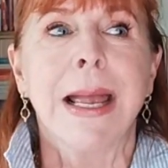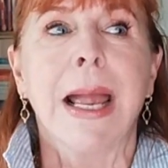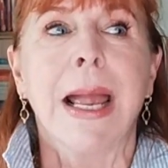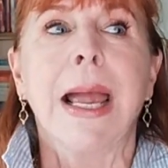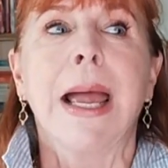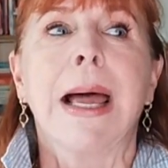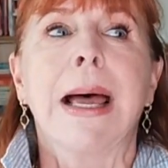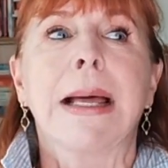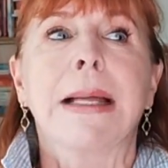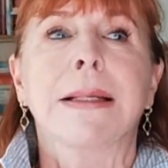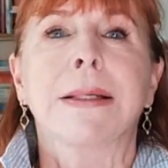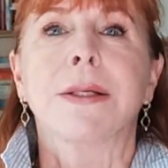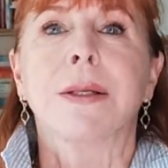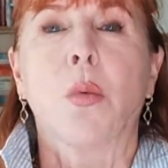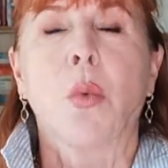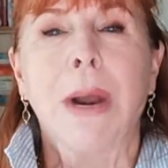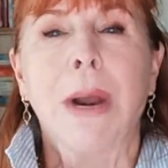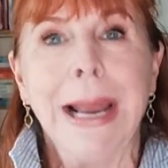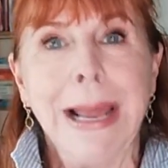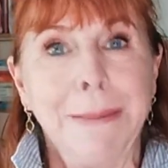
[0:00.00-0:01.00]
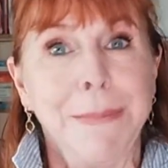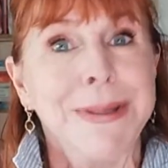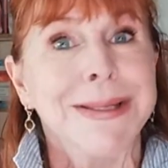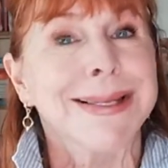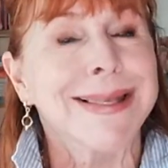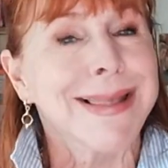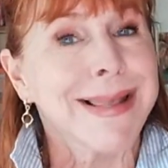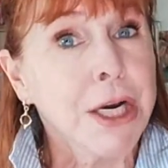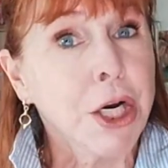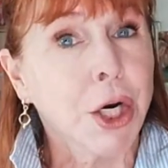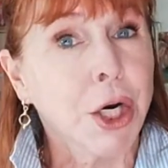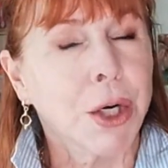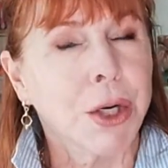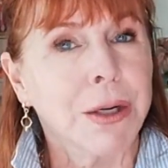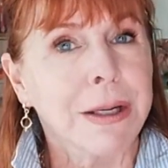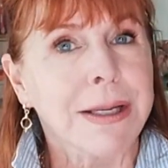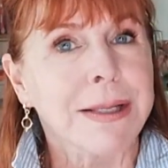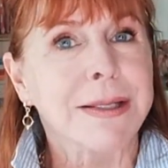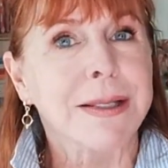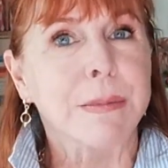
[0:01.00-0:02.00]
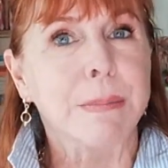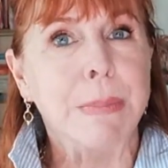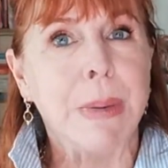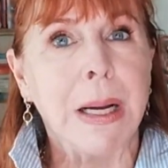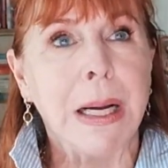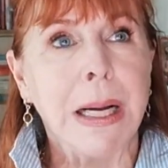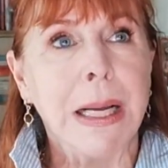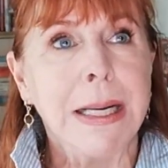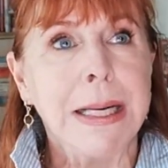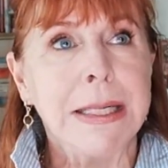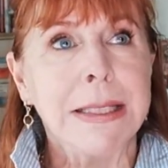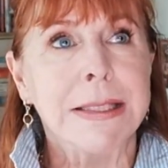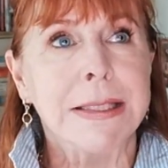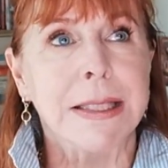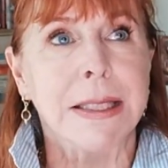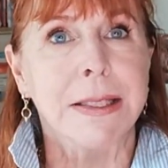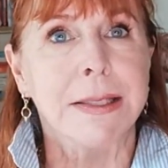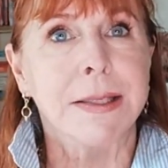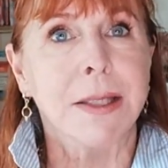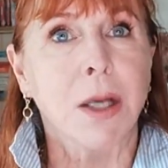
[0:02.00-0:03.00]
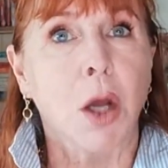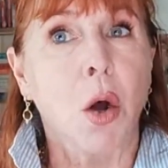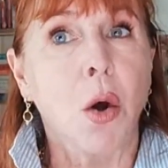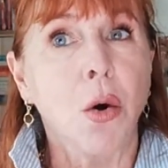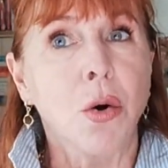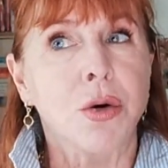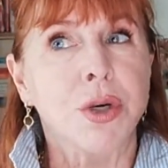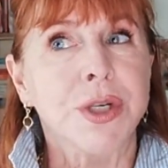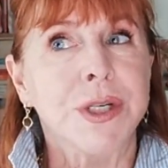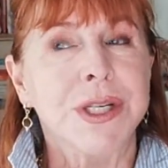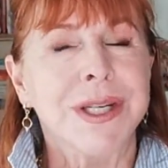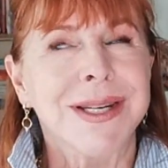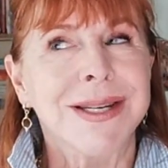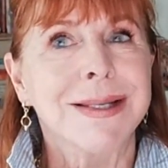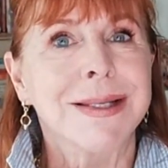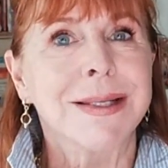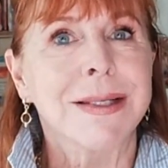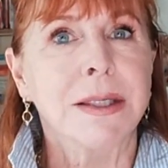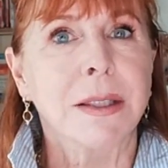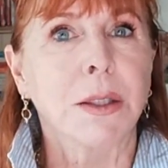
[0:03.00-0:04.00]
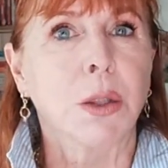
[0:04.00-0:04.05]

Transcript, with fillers: And what happens there is the body says, oh, she's still